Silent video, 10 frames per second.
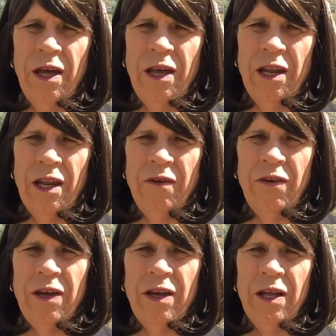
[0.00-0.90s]
and
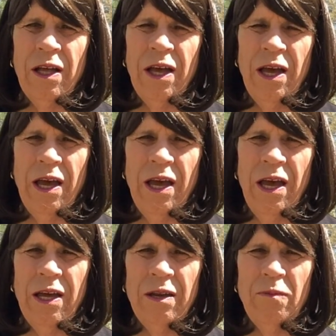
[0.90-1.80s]
loving
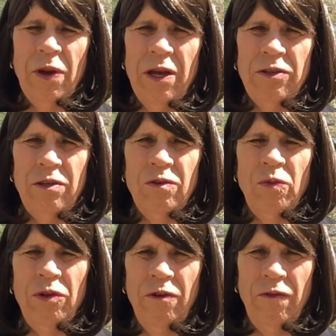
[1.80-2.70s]
and patient
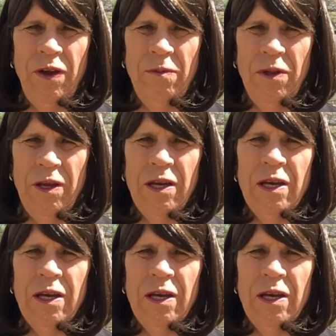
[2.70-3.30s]
with your family.